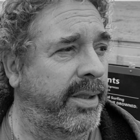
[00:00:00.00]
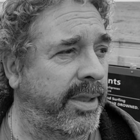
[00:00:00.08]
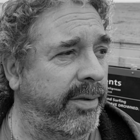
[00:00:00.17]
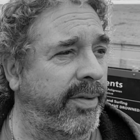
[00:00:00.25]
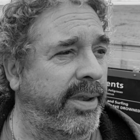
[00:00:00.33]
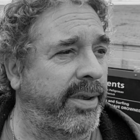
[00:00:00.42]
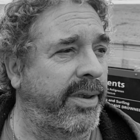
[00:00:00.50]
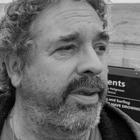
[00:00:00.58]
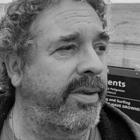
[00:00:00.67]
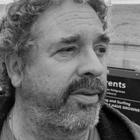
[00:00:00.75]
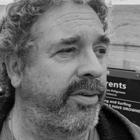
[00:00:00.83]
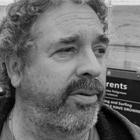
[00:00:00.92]
living,
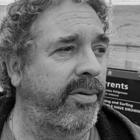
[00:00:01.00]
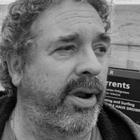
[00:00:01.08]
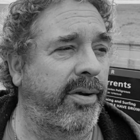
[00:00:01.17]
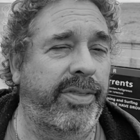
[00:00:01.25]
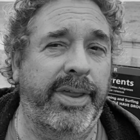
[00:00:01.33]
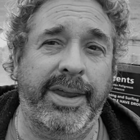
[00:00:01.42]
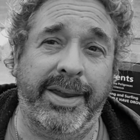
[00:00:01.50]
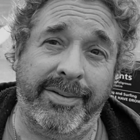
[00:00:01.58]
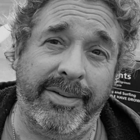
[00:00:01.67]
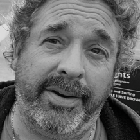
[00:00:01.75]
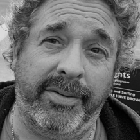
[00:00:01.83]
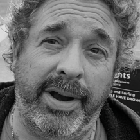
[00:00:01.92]
doing our thing
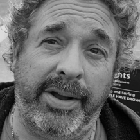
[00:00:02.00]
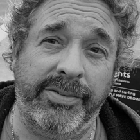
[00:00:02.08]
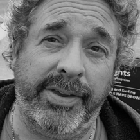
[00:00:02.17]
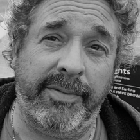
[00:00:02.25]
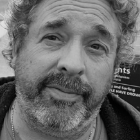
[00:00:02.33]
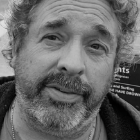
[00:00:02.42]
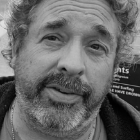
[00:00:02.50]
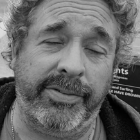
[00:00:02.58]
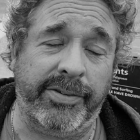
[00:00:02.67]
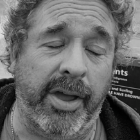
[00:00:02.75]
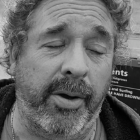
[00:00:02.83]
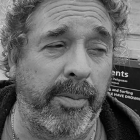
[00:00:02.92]
around San
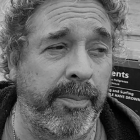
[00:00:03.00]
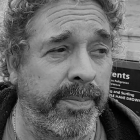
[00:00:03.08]
Francisco.